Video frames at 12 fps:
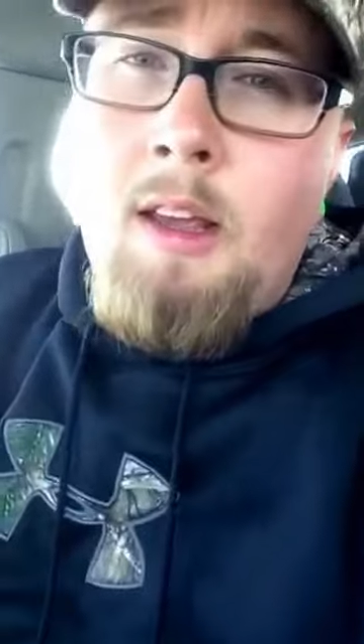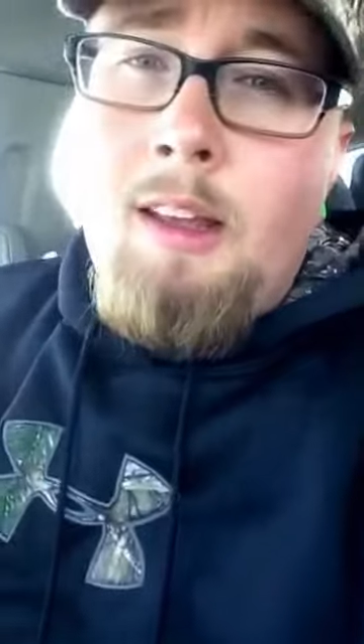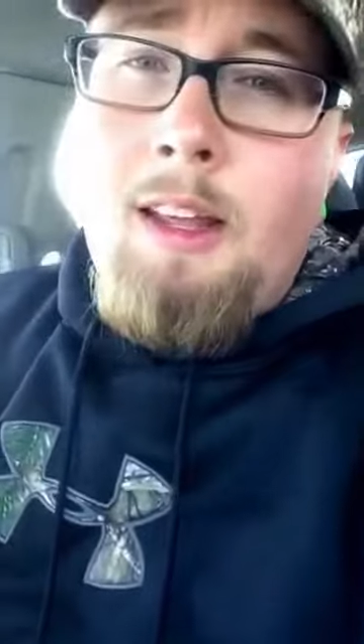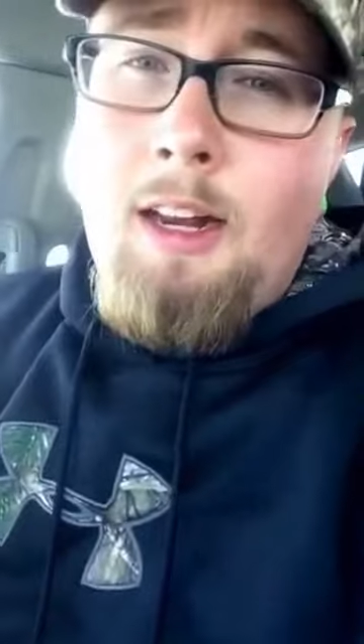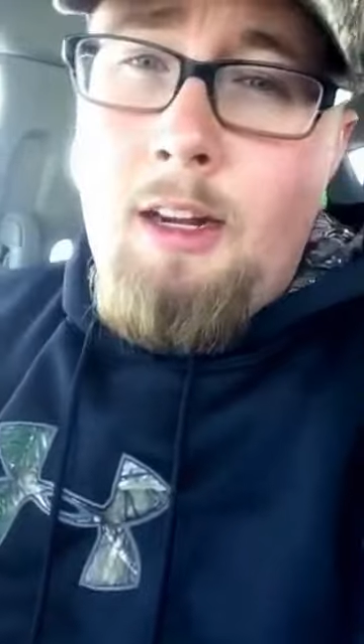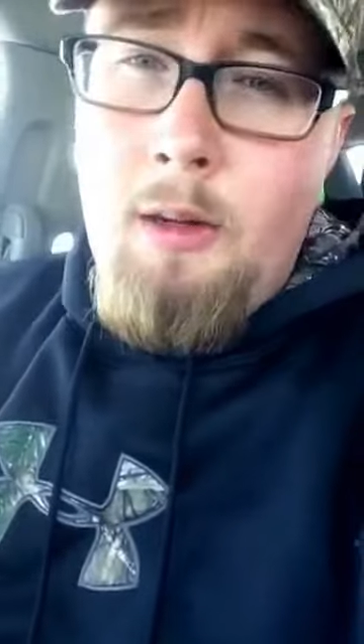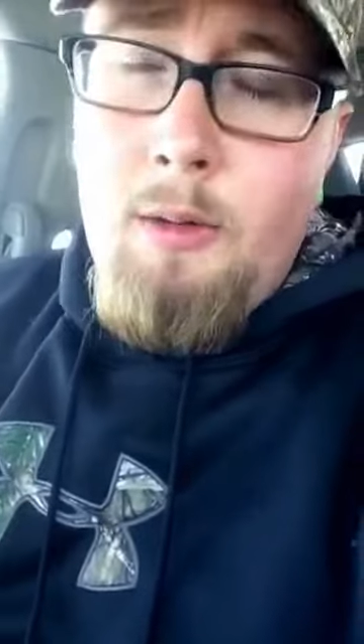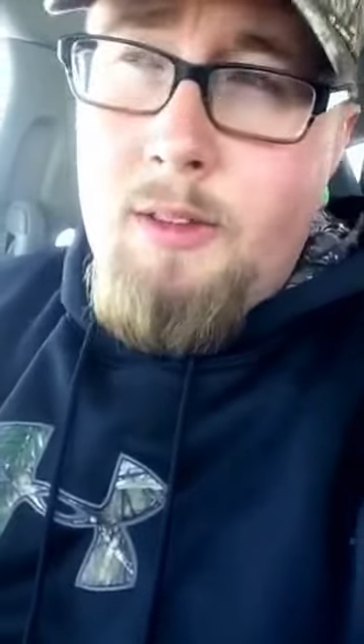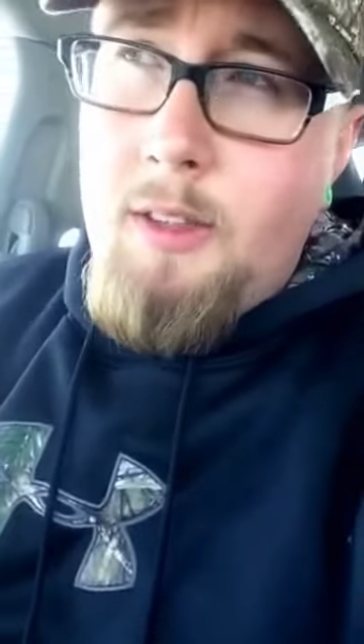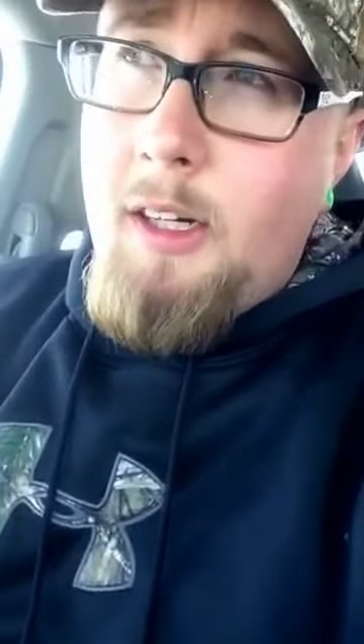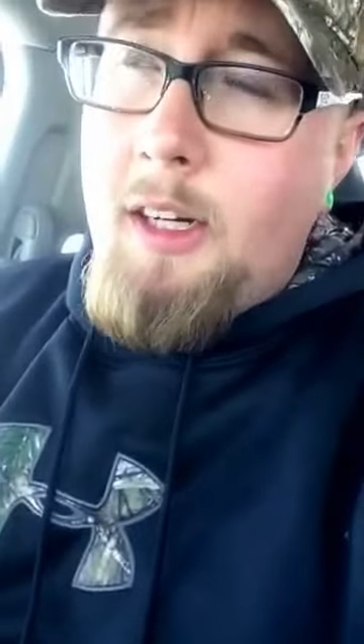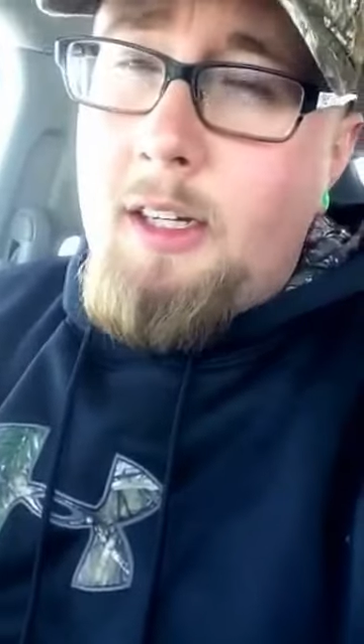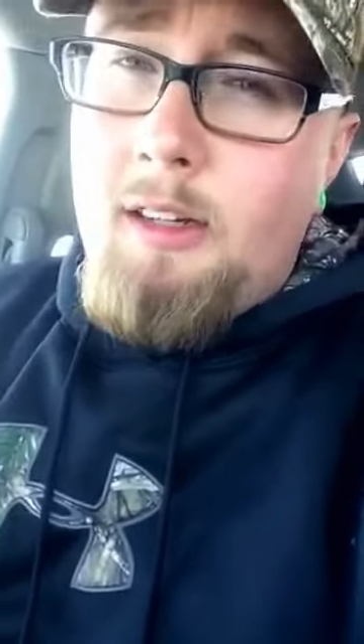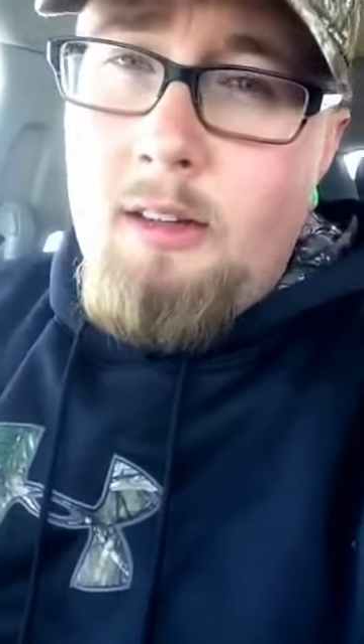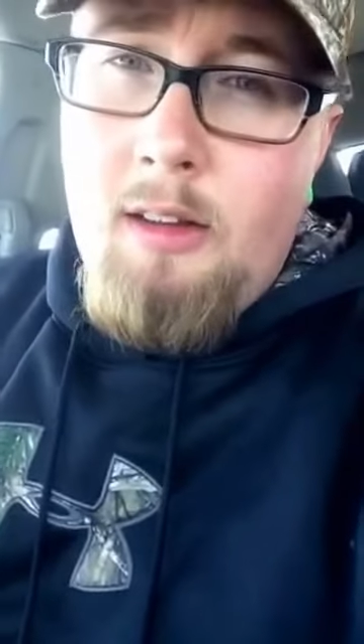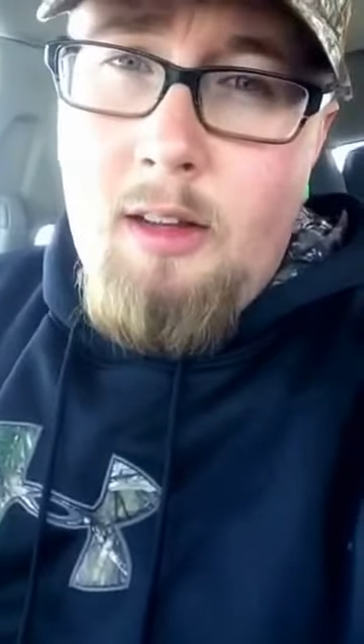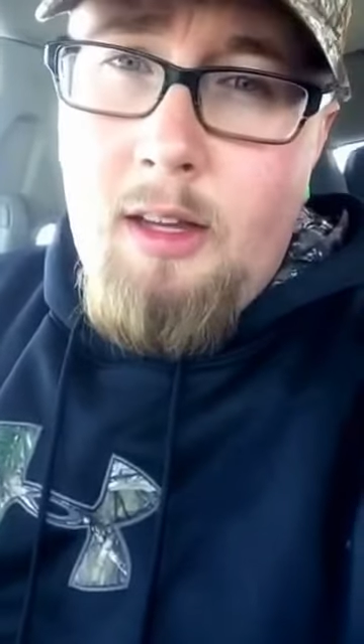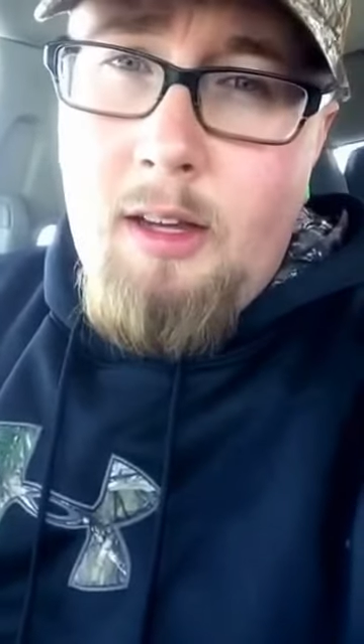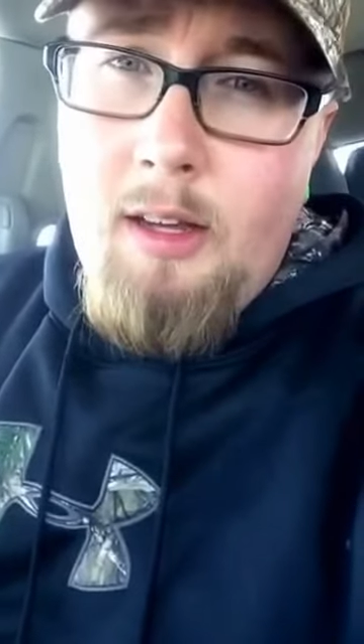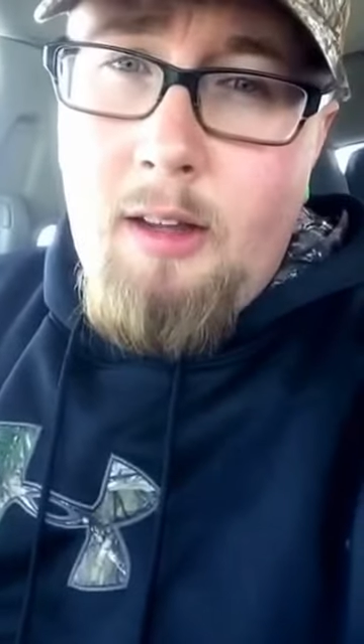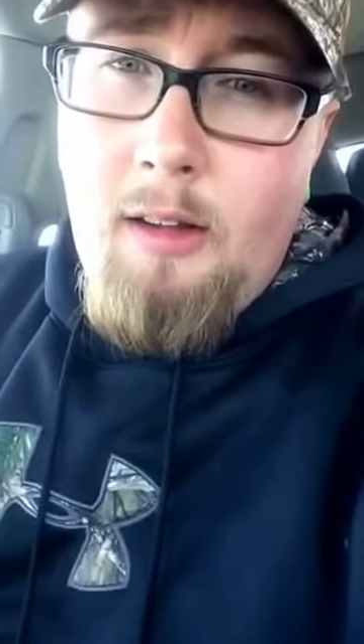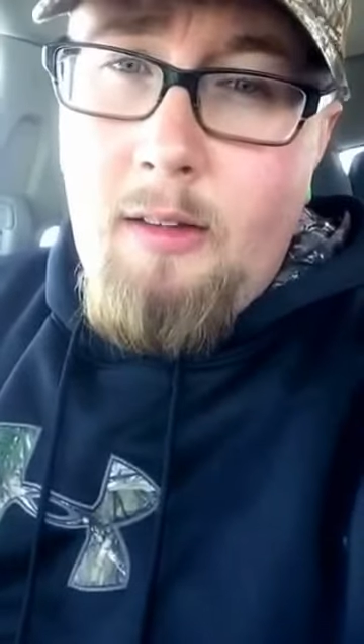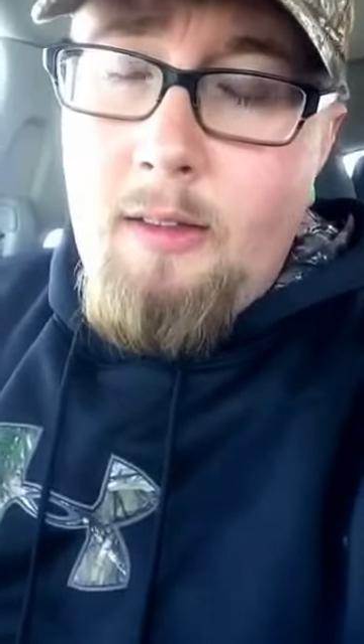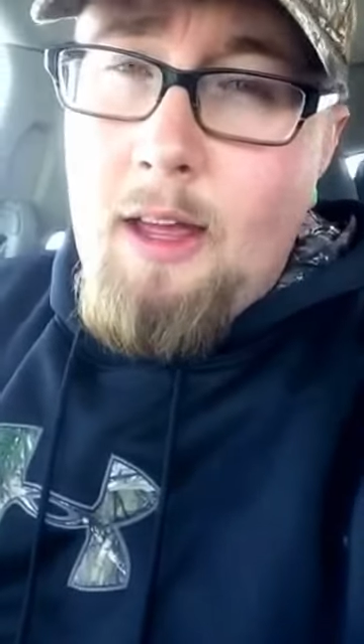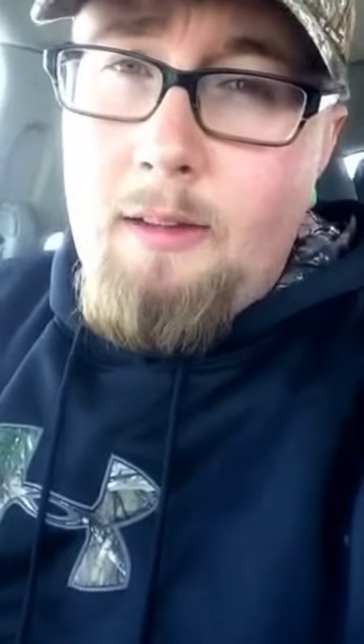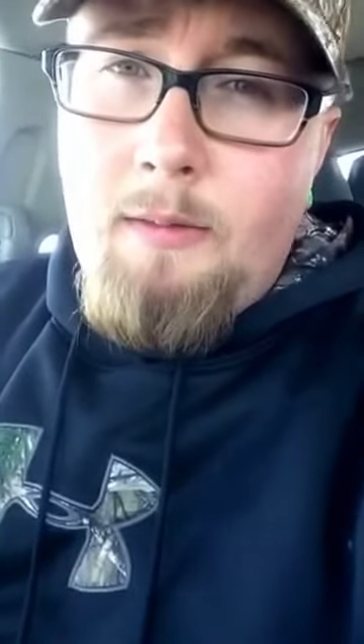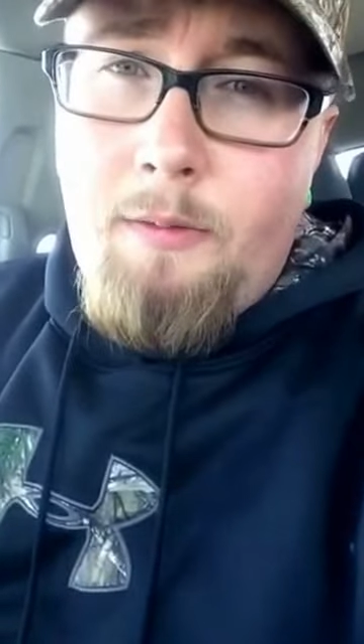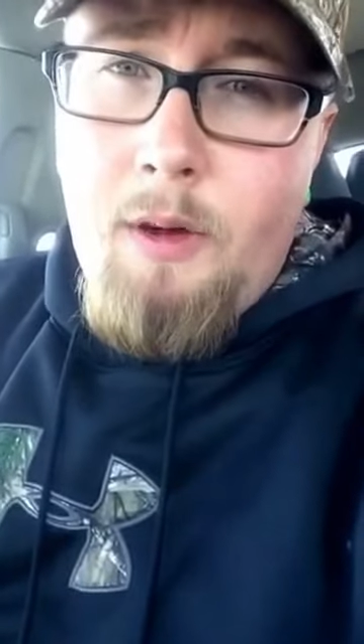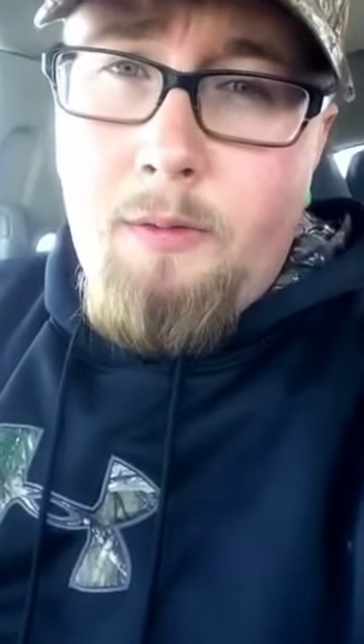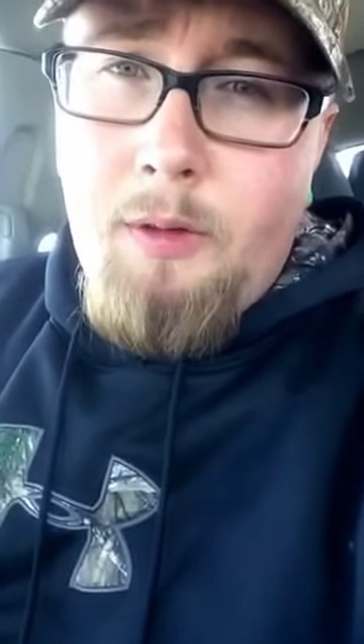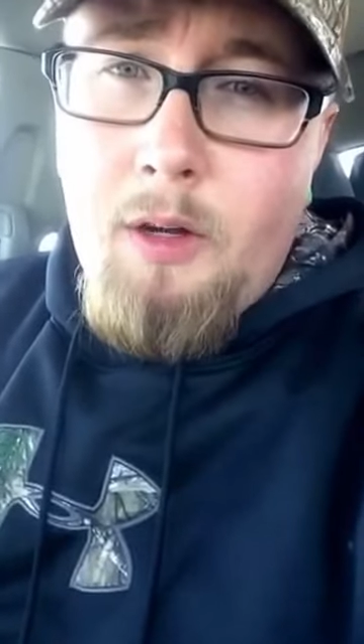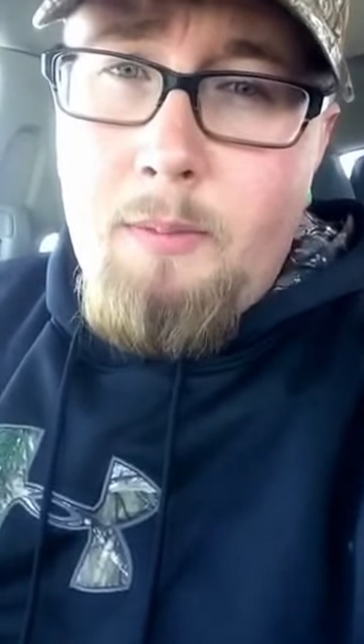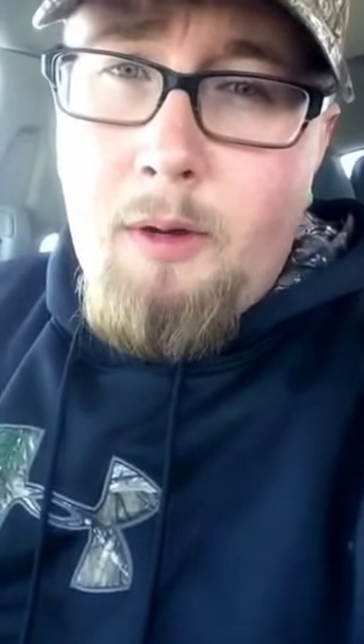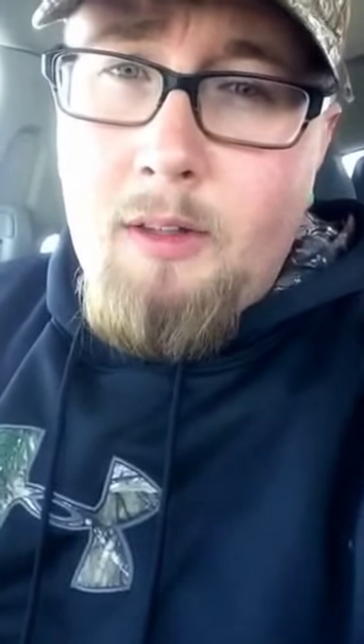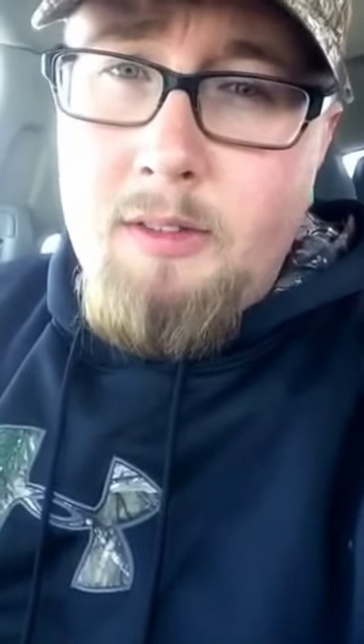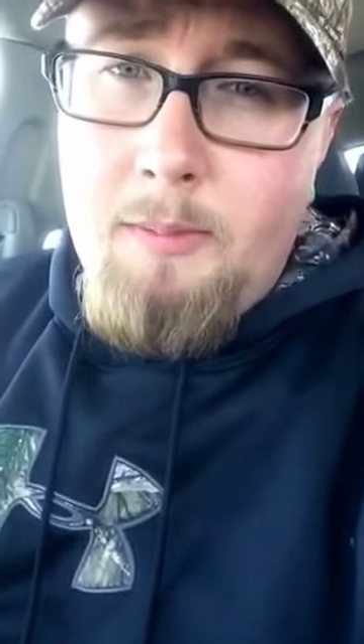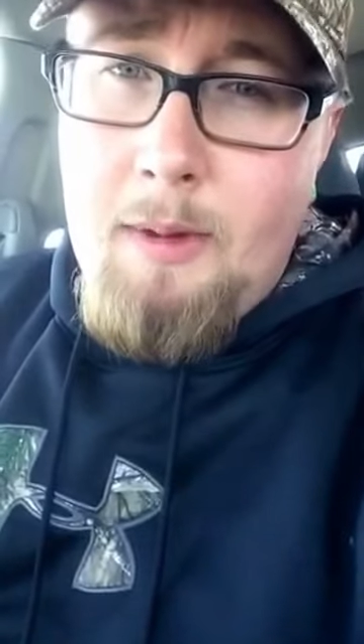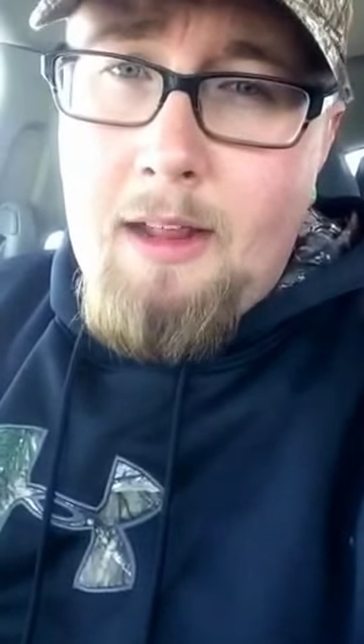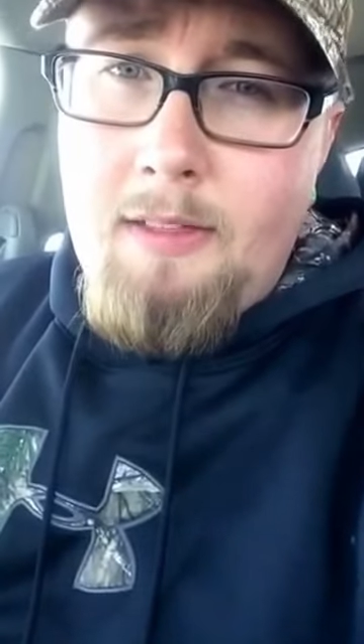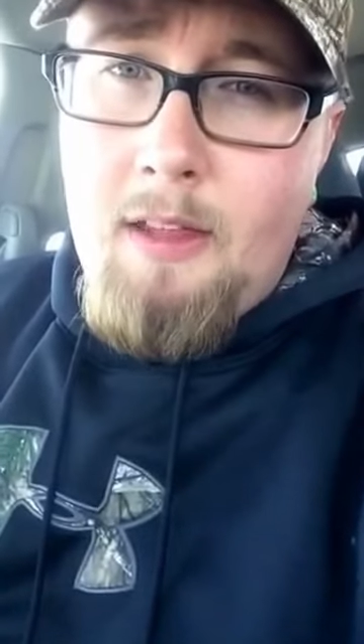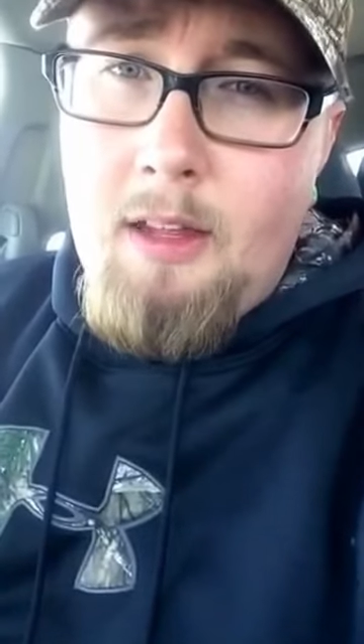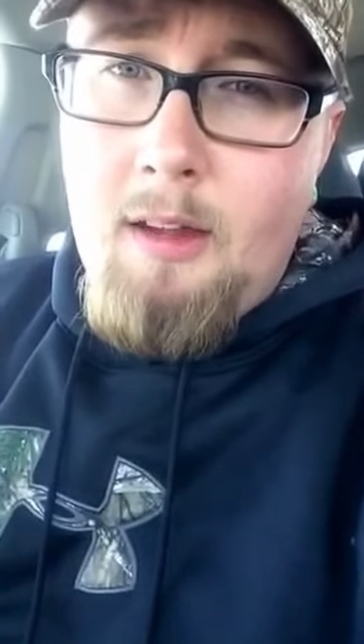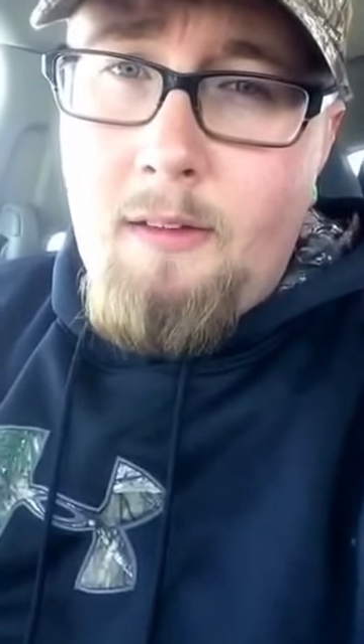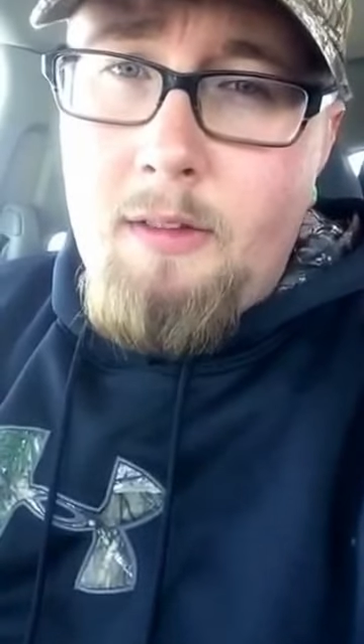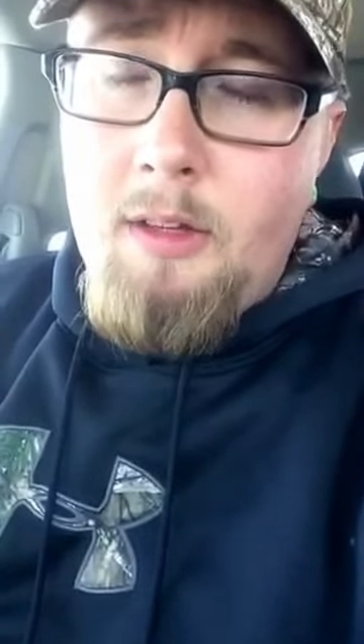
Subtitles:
Get a new stock. That free-floating barrel is the main thing you have